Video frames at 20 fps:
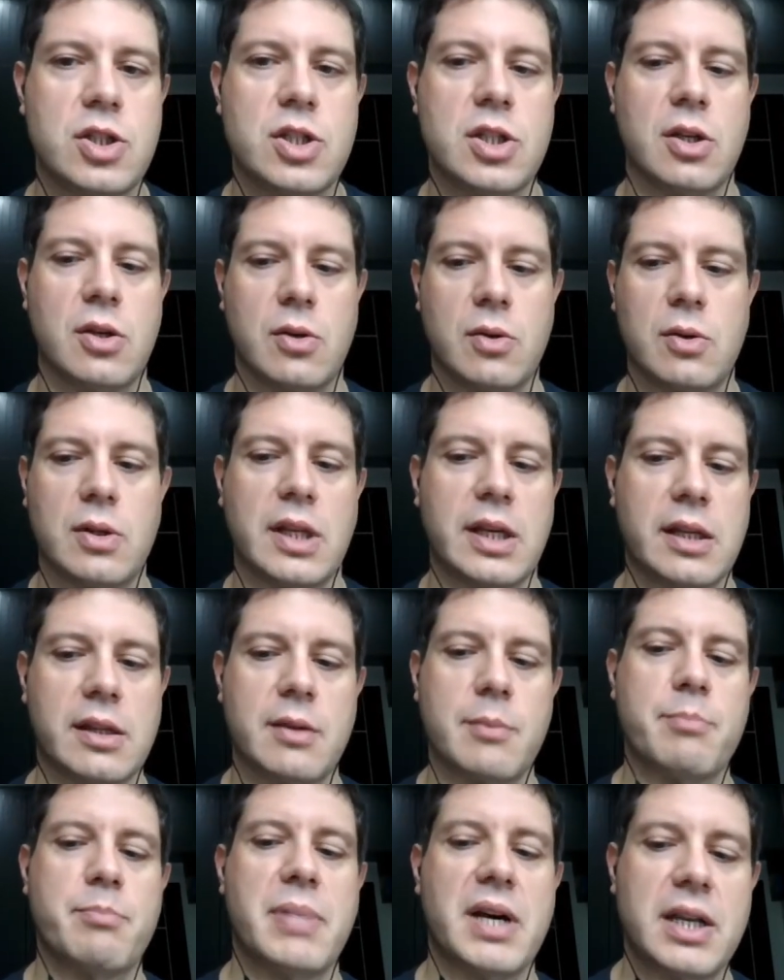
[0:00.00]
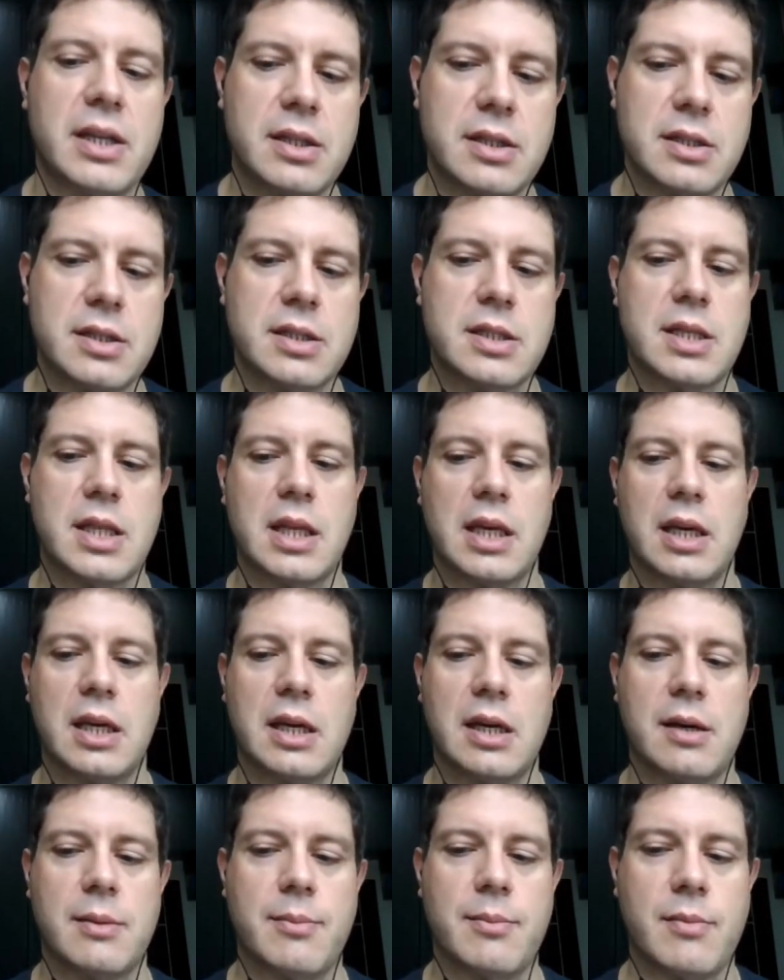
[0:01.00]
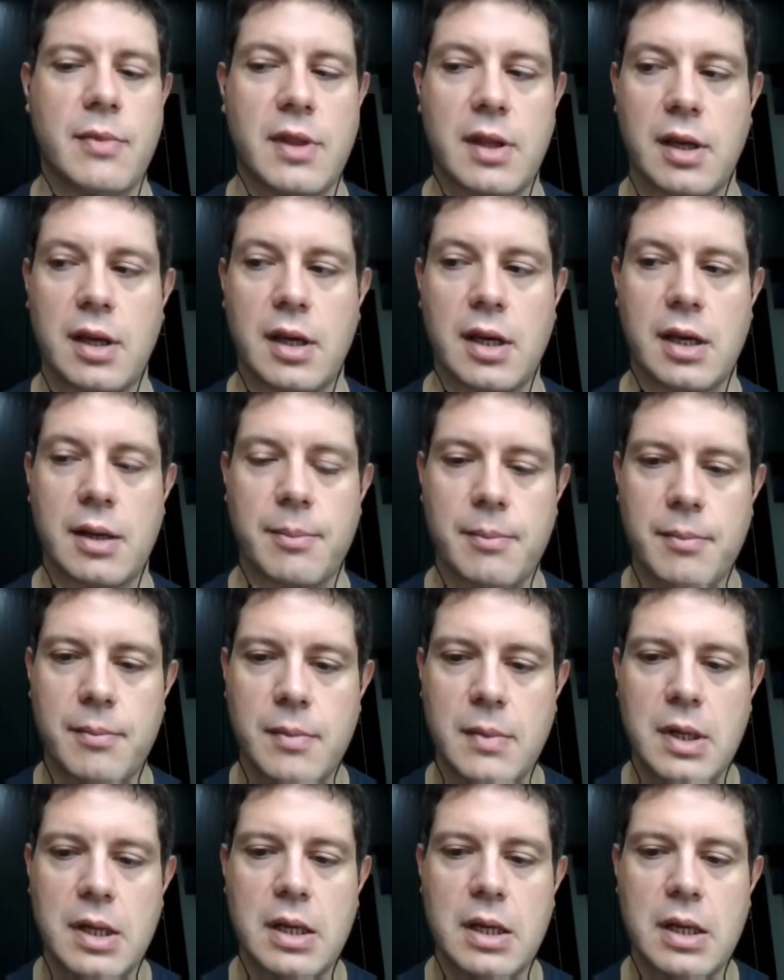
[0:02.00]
So like the buzz, the um, the um,